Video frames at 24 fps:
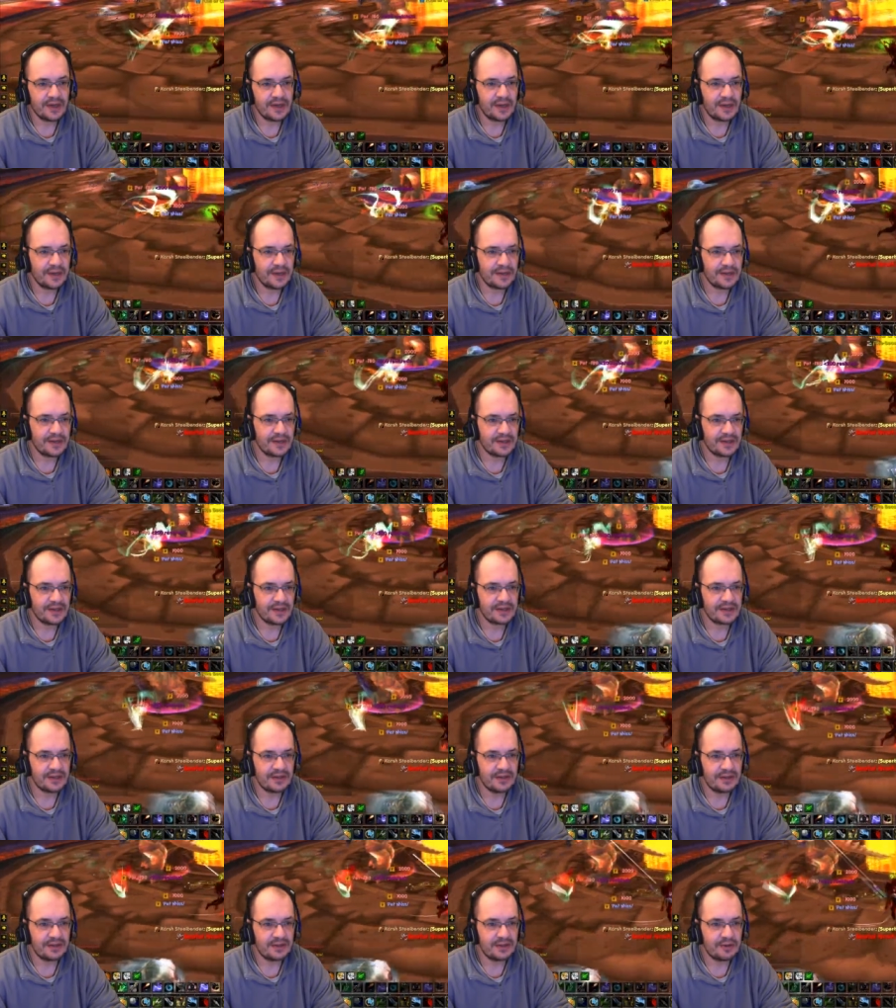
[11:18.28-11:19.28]
this
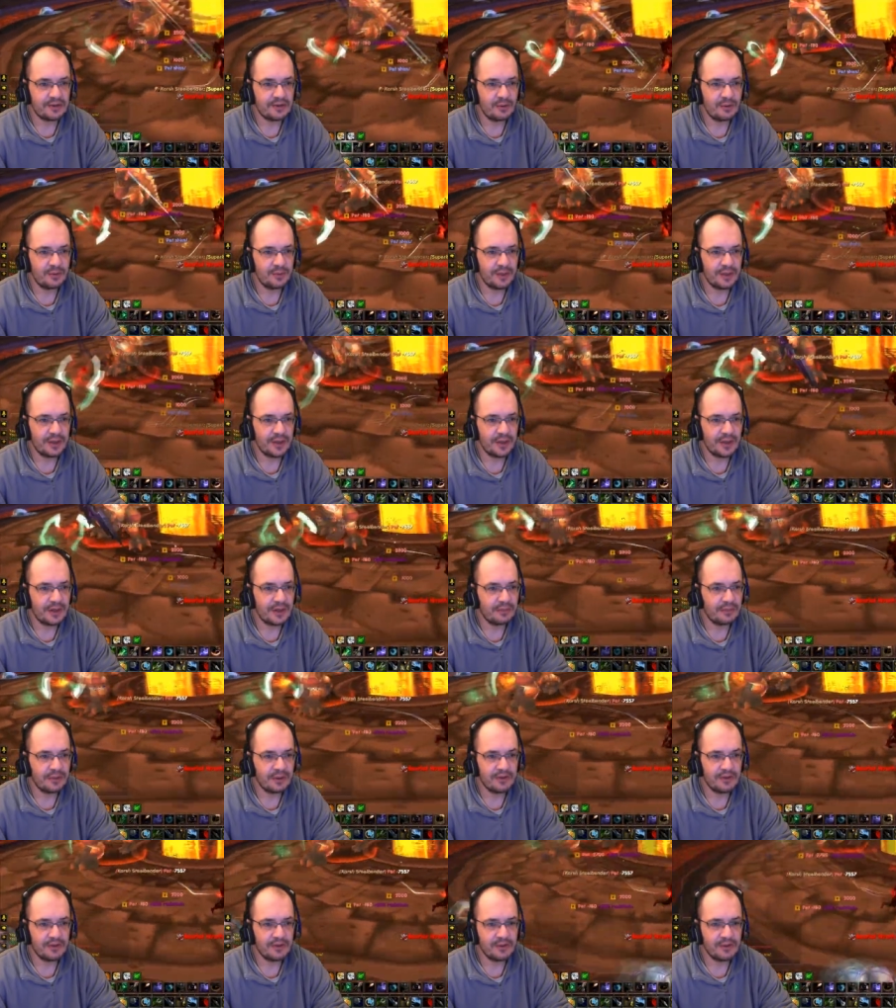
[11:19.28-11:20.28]
gets a little
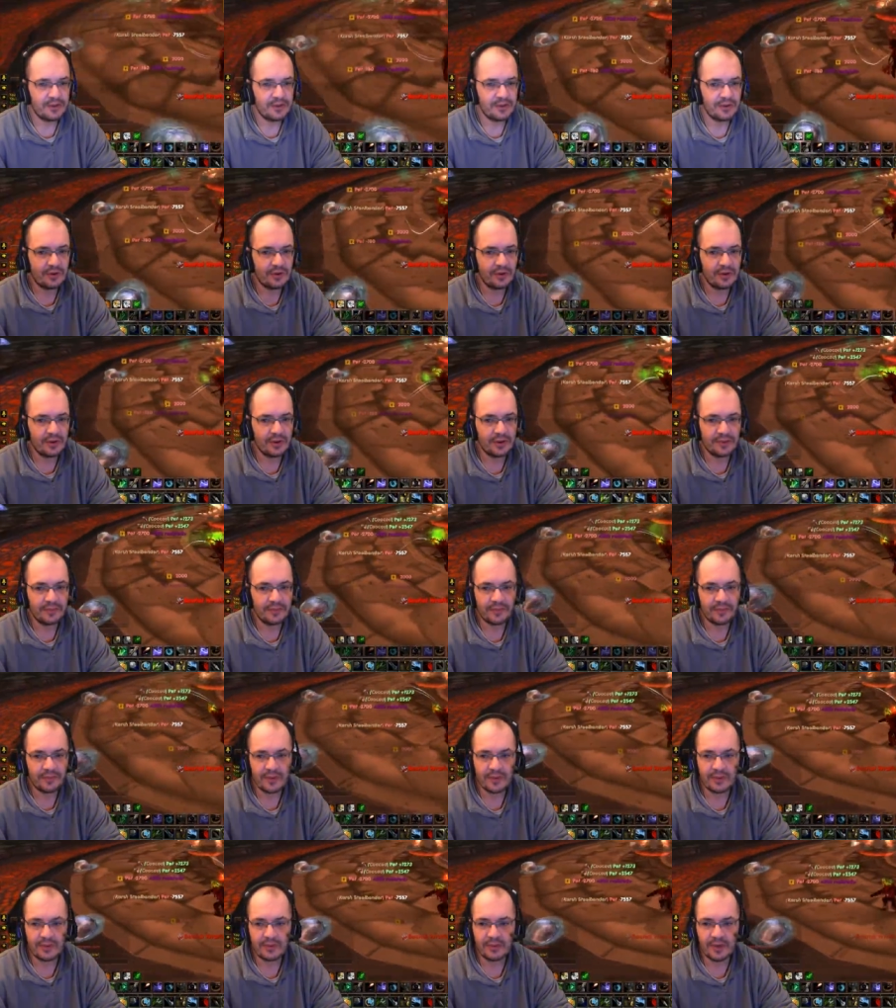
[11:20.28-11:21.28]
complicated, but not that
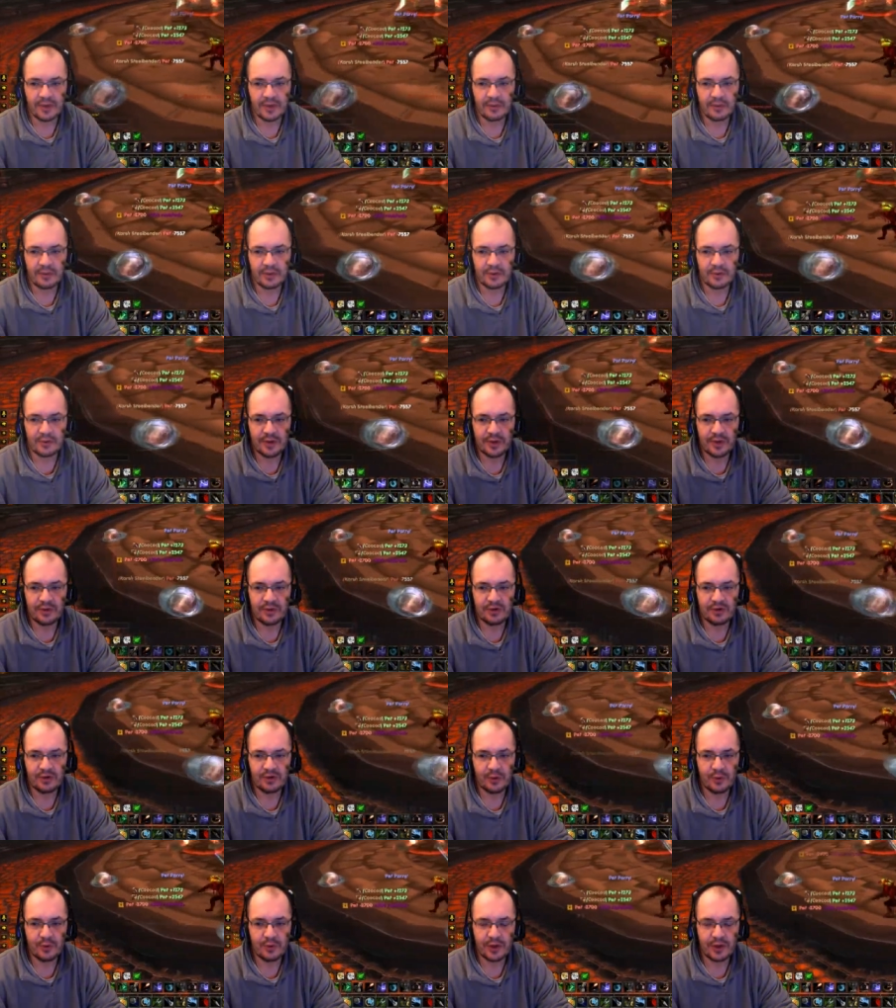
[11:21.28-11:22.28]
hard. Right, what you
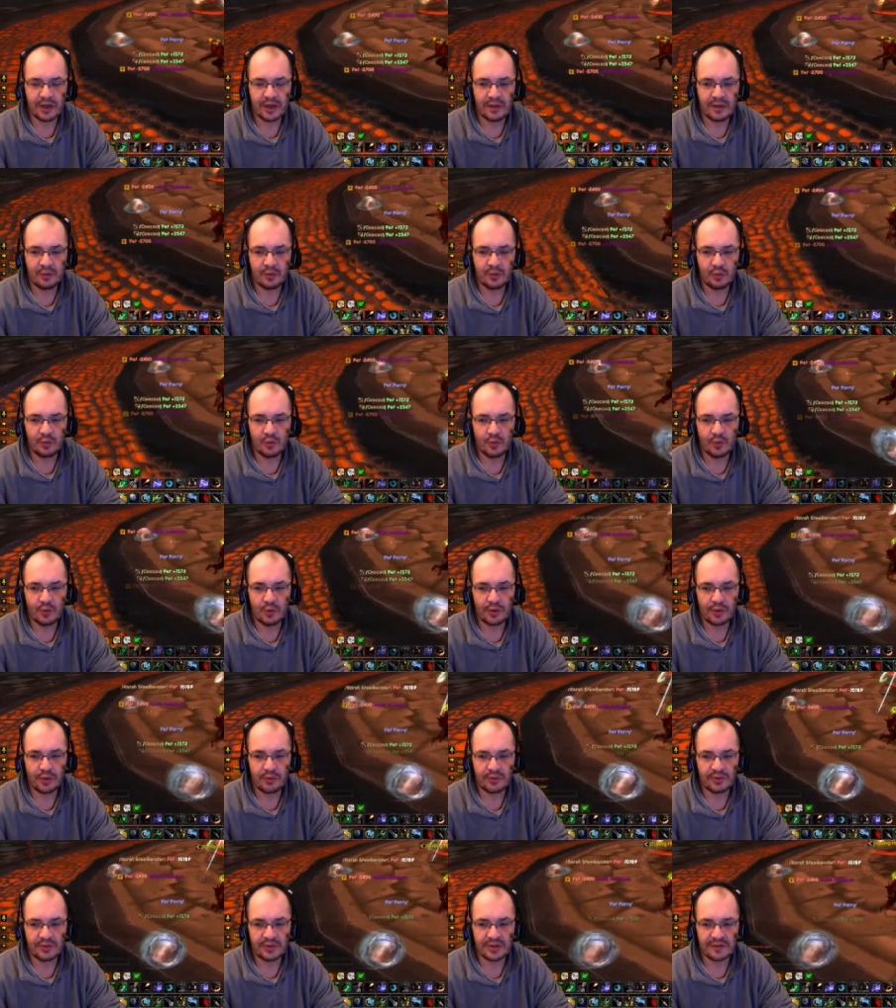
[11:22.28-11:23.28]
want to do is you want to get him to
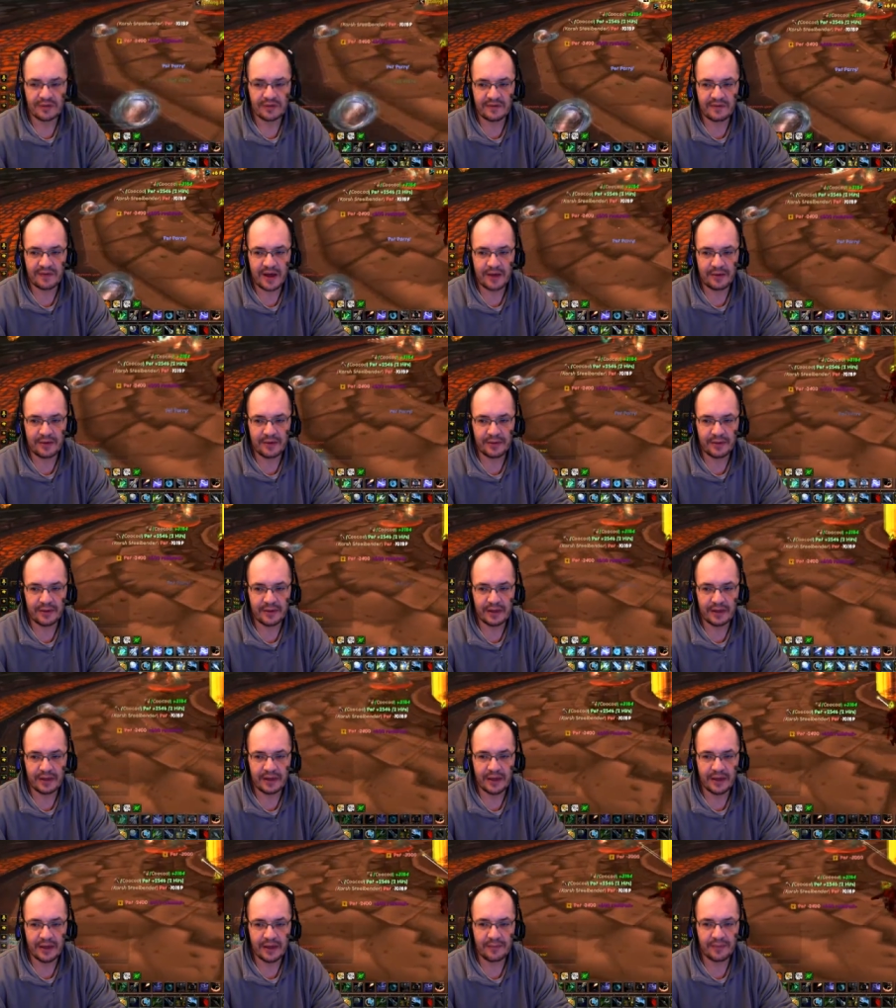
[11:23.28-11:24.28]
walk through this
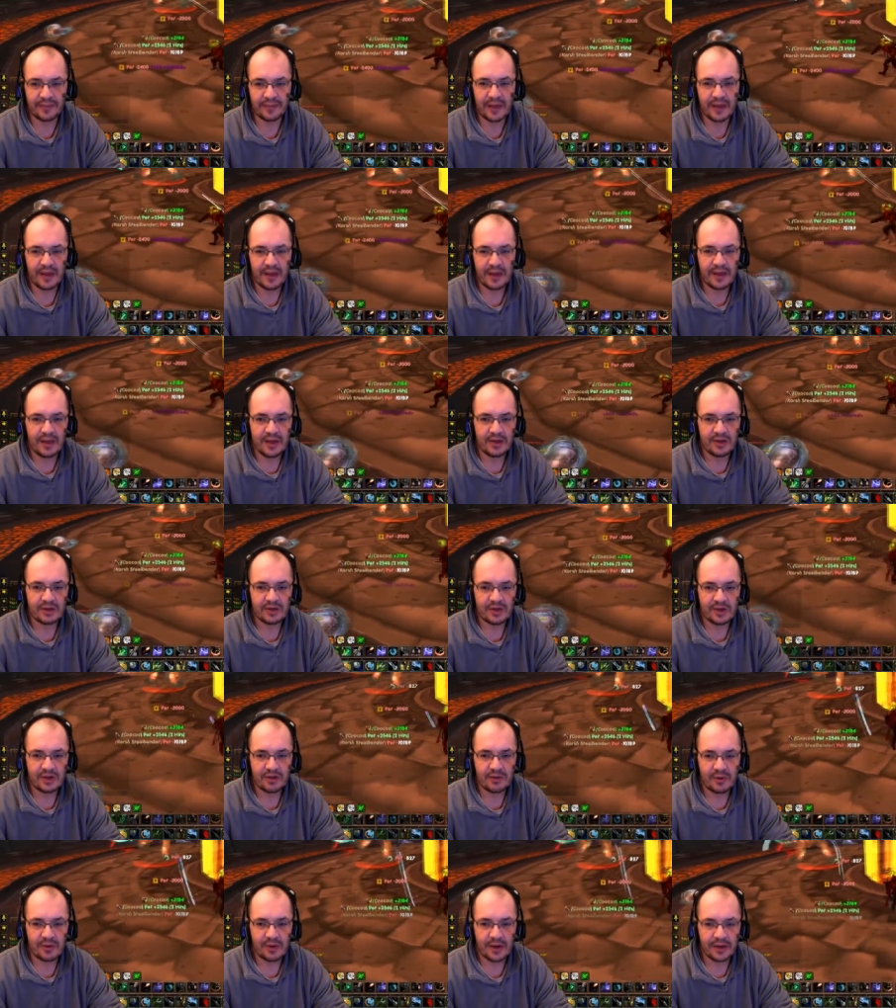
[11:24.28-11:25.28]
fiery thing here.
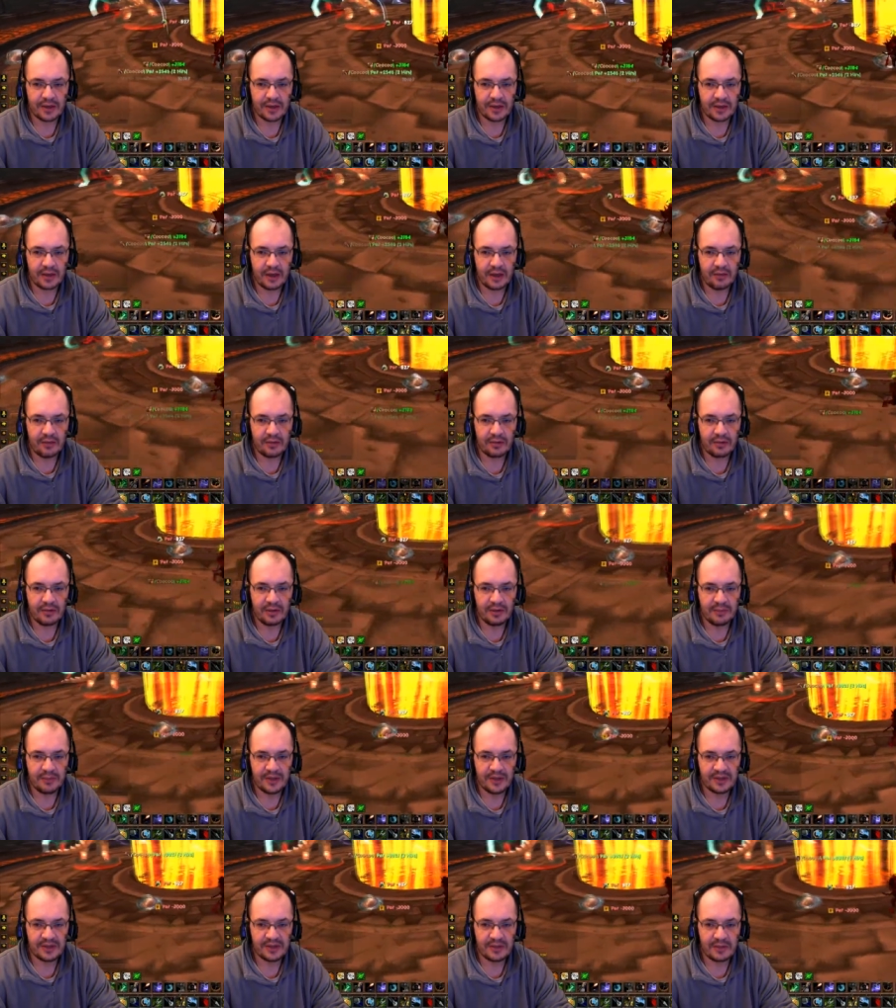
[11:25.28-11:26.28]
So right, carry
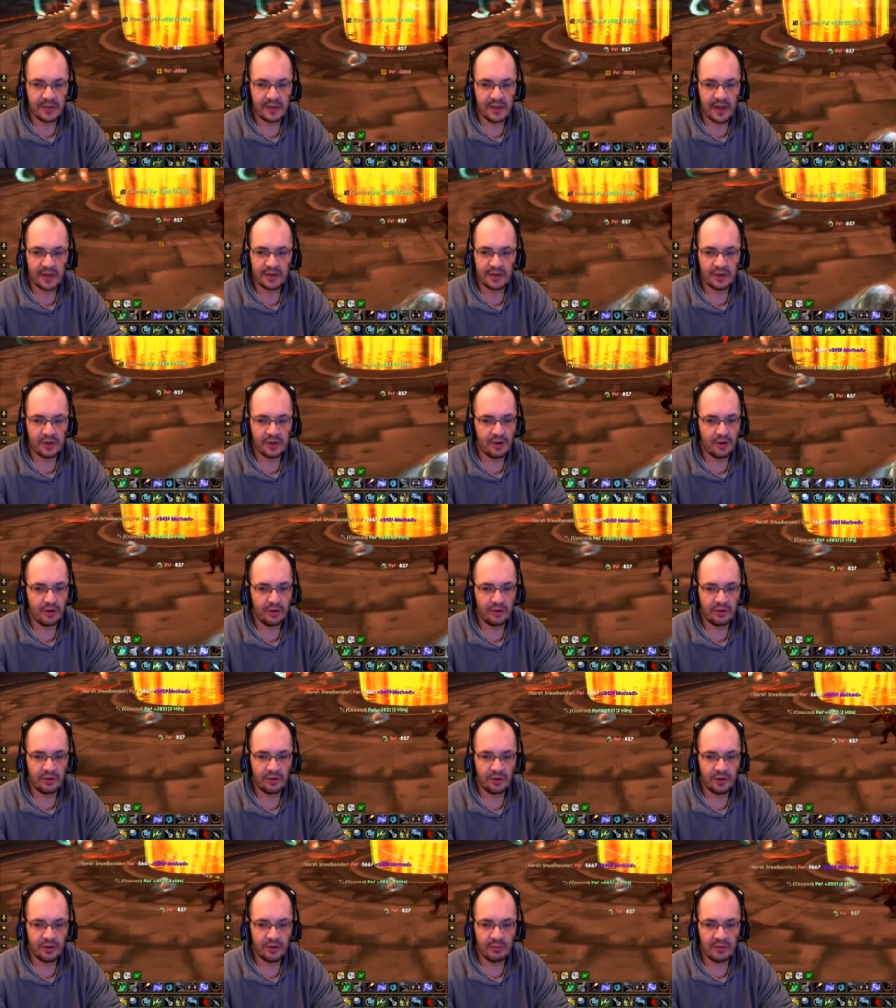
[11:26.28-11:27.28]
on DPSing him down. You
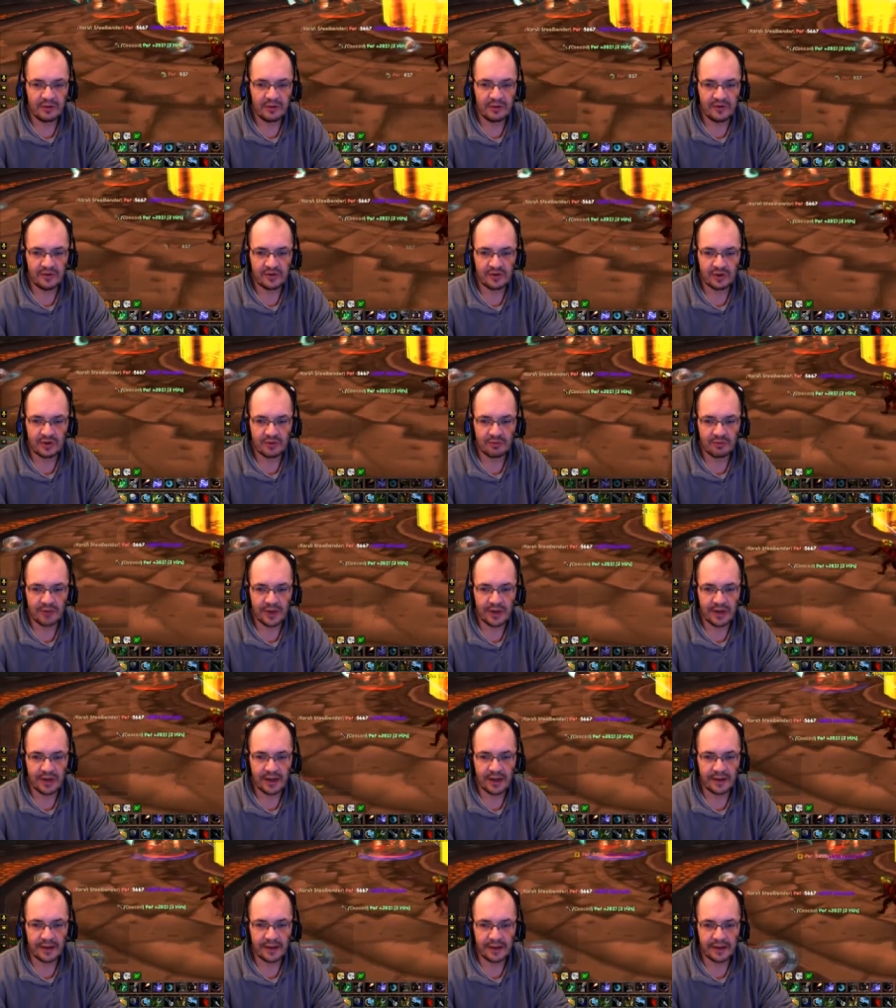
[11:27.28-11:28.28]
can't hurt him if he's
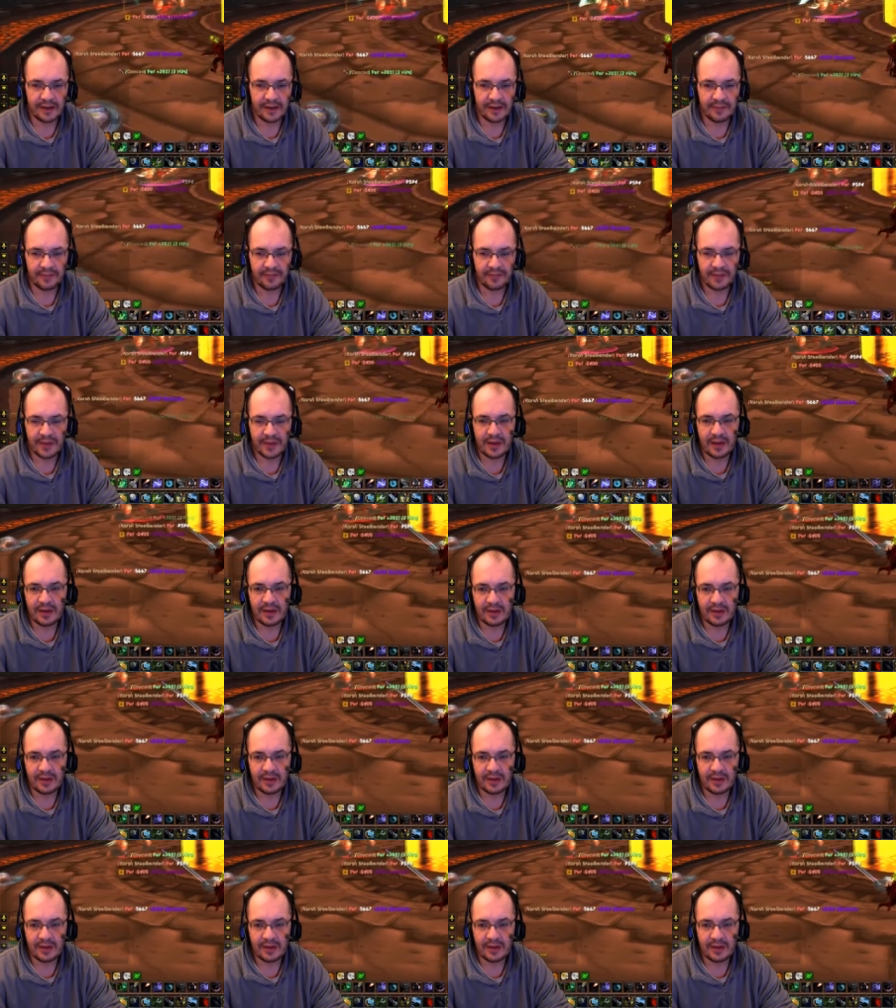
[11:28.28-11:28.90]
not red like that.